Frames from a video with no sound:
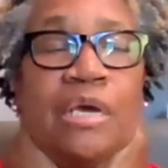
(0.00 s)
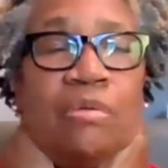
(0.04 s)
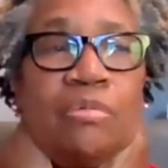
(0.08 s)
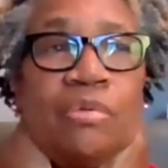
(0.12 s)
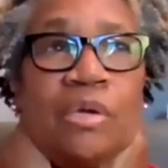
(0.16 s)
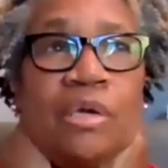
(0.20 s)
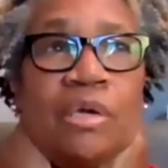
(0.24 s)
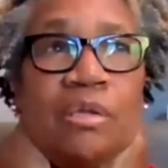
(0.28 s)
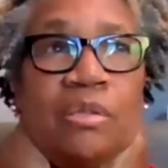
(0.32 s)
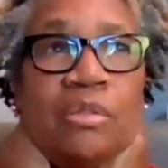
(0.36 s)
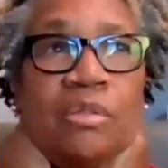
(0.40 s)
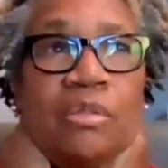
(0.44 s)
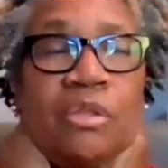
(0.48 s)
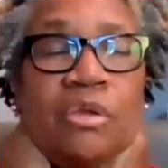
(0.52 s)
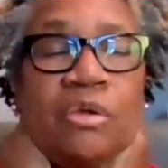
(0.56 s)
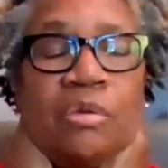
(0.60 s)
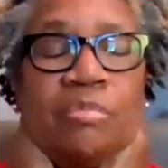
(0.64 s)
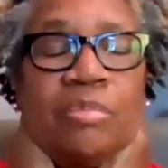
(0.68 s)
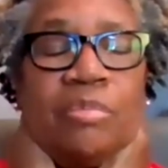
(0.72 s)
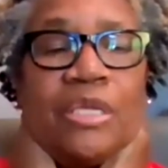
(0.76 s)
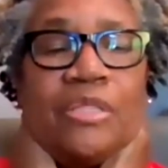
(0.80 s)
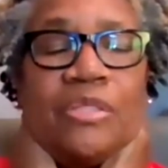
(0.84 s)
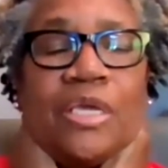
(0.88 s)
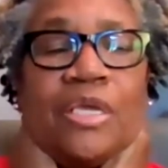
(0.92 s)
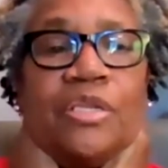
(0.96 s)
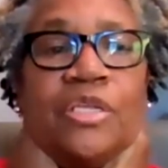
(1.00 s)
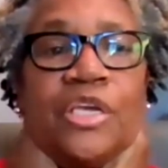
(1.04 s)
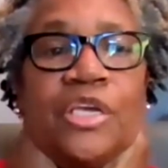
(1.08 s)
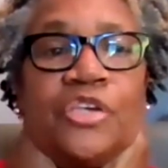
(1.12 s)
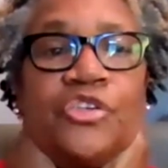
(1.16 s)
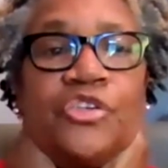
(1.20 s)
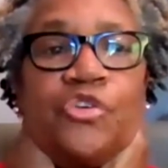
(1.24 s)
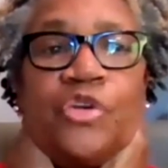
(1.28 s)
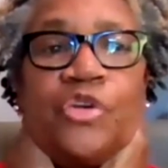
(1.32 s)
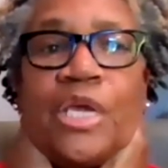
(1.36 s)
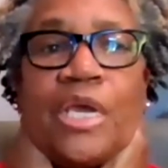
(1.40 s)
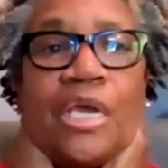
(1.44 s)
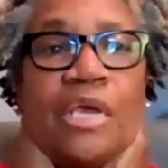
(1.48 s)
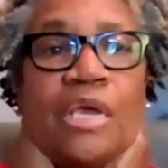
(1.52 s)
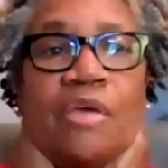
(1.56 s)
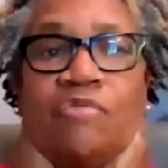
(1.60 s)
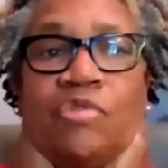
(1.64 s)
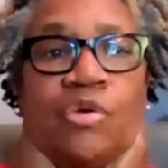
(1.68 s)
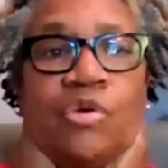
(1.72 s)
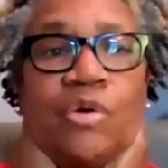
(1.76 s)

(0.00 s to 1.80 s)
I, I thought about that yesterday. I have